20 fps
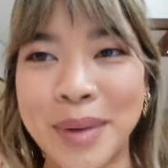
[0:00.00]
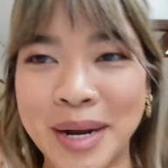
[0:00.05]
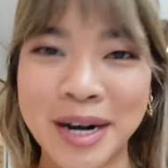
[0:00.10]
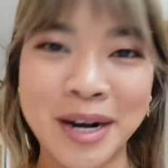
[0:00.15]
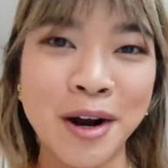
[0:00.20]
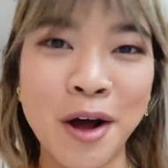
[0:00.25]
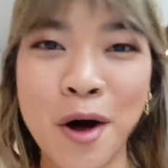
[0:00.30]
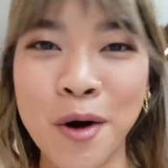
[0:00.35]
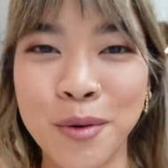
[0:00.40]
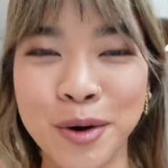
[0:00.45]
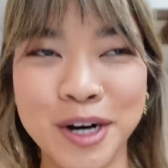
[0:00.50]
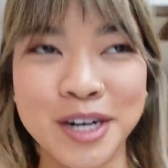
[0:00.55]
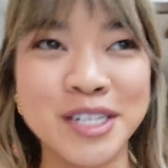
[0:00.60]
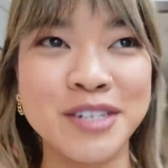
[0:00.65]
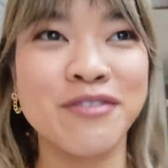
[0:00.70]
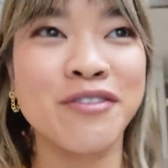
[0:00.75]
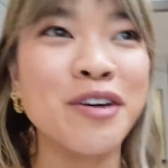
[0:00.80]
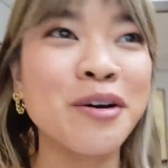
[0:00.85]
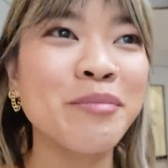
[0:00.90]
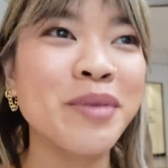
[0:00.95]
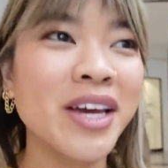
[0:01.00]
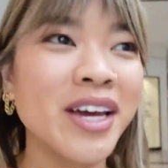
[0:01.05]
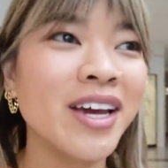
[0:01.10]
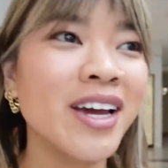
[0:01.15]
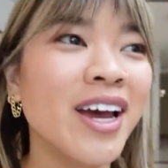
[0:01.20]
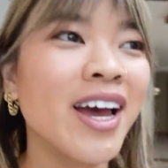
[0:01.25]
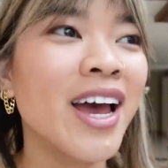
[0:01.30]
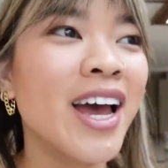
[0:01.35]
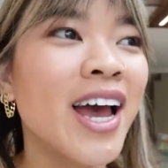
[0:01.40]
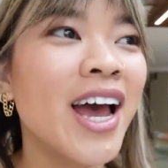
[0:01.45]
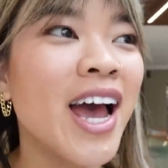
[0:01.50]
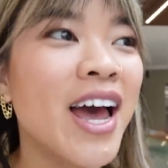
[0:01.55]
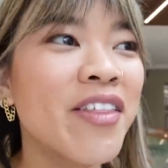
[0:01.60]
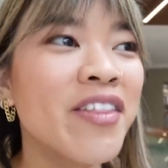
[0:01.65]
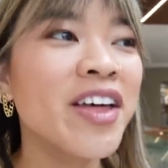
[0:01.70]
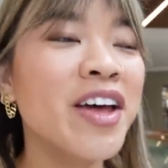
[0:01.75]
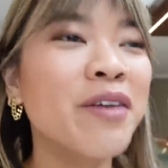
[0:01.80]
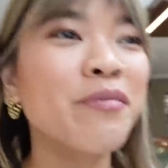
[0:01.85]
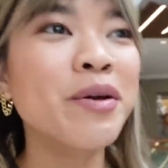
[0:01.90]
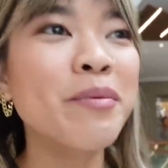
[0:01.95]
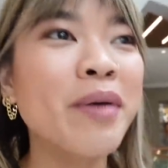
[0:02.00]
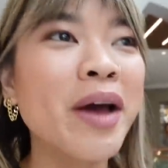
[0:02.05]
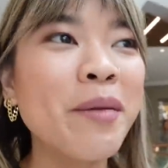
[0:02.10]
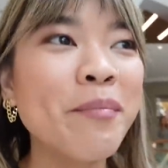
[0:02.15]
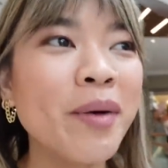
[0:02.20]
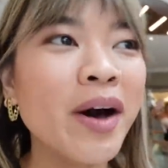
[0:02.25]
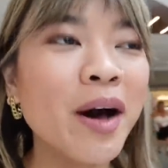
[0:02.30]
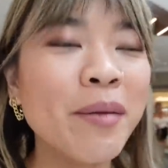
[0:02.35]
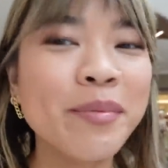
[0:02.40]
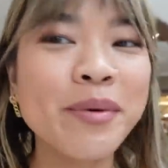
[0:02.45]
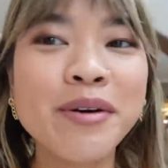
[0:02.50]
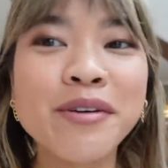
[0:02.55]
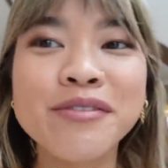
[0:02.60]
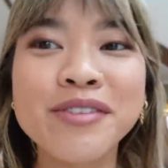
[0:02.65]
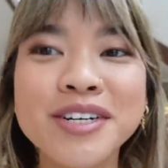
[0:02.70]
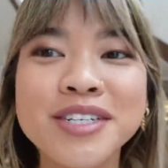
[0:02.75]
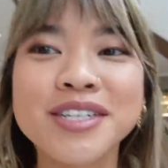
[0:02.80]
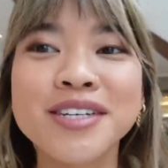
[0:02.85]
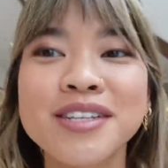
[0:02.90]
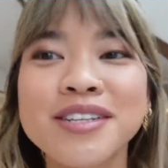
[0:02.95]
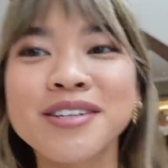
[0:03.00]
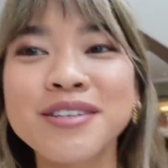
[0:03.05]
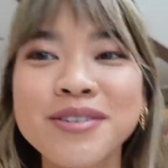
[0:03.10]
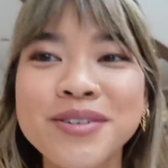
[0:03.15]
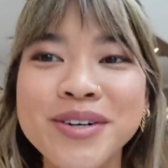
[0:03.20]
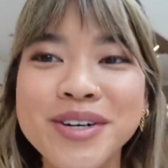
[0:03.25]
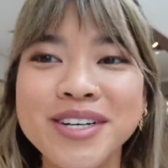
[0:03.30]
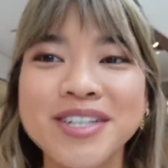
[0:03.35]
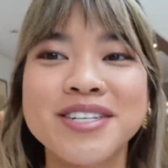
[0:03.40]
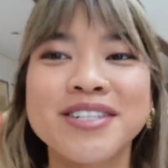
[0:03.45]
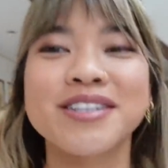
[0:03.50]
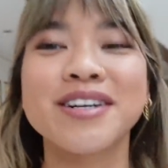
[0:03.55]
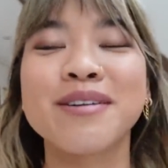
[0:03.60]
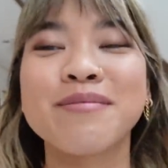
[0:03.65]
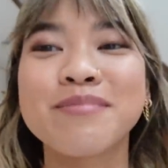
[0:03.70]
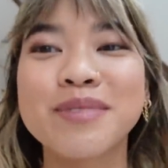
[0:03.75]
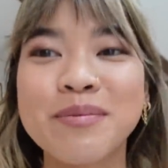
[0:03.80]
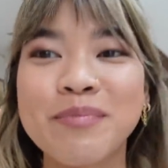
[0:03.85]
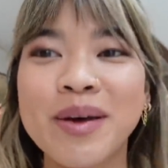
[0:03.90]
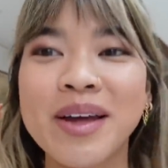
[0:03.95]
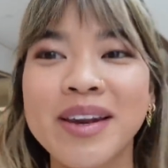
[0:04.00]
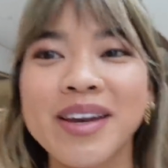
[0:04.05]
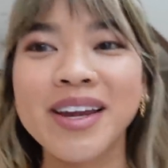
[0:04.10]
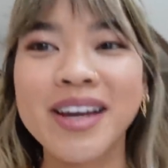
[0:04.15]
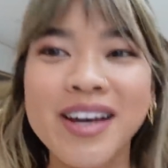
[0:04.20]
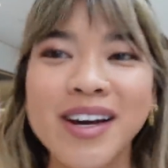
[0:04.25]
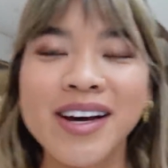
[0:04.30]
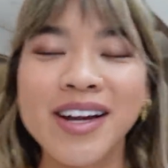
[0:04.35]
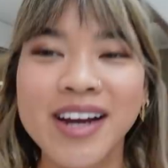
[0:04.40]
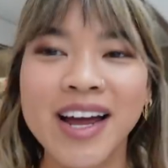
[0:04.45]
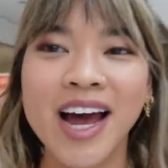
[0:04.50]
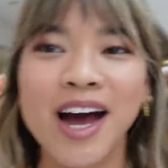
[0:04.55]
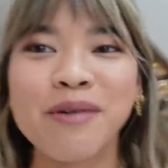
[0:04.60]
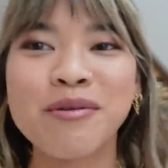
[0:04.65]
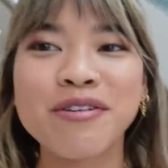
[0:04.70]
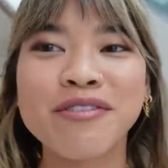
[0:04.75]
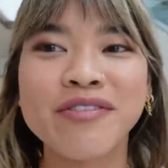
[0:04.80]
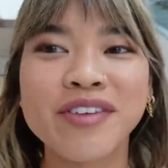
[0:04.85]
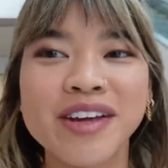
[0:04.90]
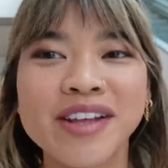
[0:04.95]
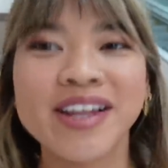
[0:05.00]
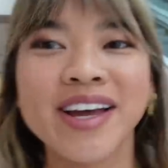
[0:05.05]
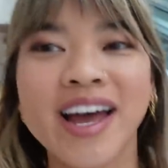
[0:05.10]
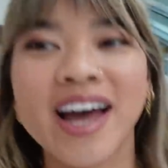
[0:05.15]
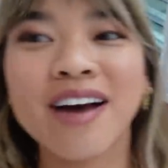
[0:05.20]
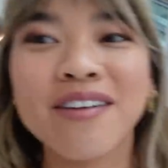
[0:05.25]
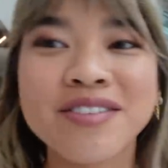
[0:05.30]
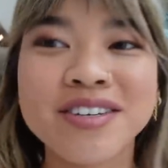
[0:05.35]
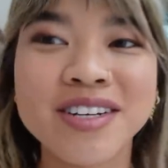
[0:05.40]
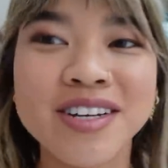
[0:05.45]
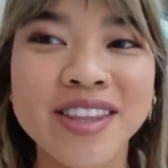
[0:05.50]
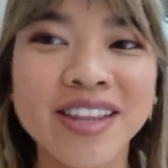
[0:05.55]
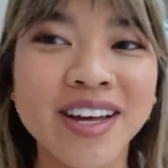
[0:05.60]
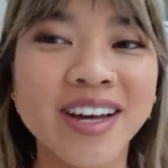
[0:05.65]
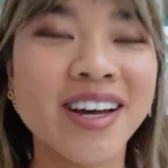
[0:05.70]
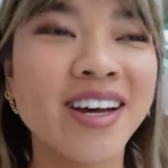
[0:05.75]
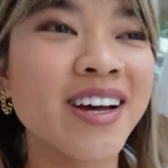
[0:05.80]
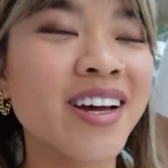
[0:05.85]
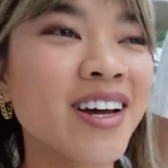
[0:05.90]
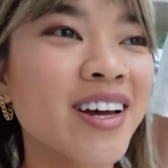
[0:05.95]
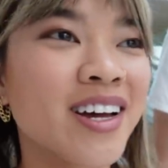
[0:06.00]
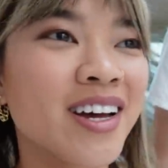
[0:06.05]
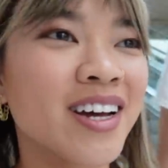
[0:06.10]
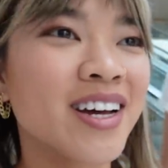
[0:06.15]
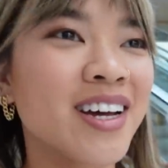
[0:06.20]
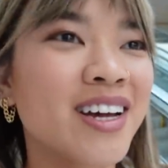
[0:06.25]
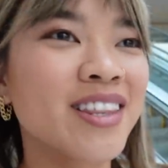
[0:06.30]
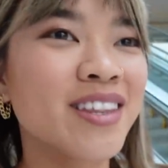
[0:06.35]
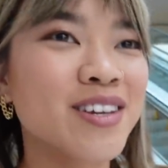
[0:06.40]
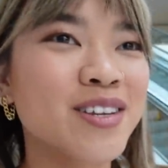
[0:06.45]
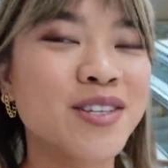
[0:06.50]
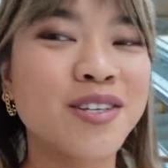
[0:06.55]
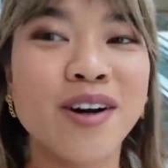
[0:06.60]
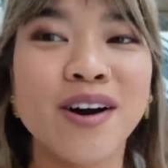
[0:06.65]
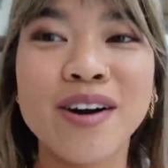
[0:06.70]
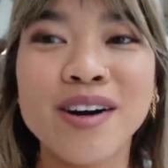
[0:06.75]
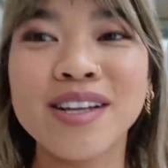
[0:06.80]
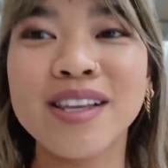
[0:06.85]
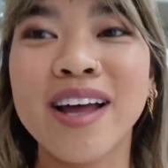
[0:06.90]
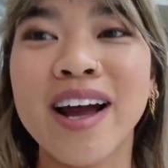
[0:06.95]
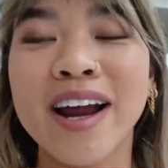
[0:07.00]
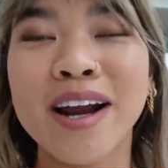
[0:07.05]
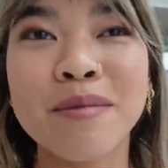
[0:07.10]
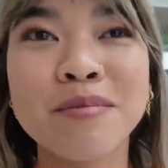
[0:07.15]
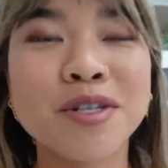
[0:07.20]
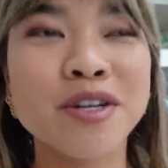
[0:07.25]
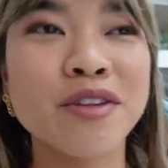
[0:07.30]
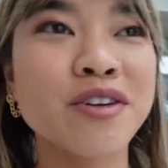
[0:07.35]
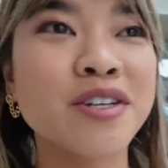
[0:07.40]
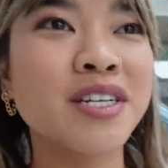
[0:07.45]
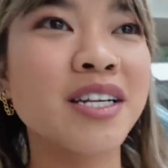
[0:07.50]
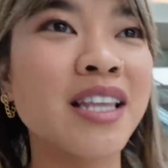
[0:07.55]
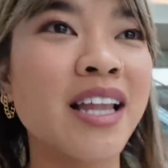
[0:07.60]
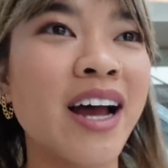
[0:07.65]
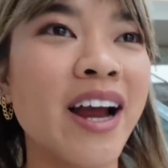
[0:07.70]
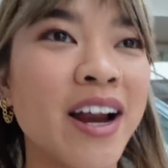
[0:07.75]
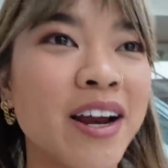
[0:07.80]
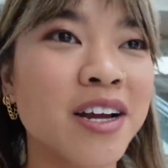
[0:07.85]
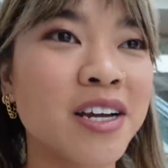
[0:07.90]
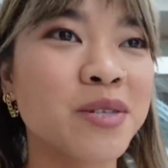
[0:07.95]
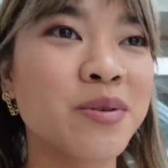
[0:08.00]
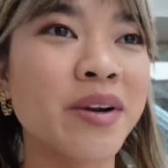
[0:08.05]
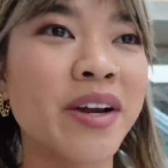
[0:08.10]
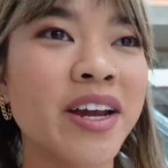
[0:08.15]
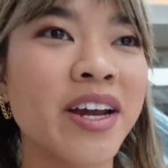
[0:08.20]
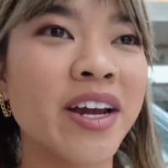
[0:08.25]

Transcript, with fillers: but it all worked for me. And then we might pop over to the Nordstrom, depending on how we're feeling after the the Zara line. I'm sure there's a line because we're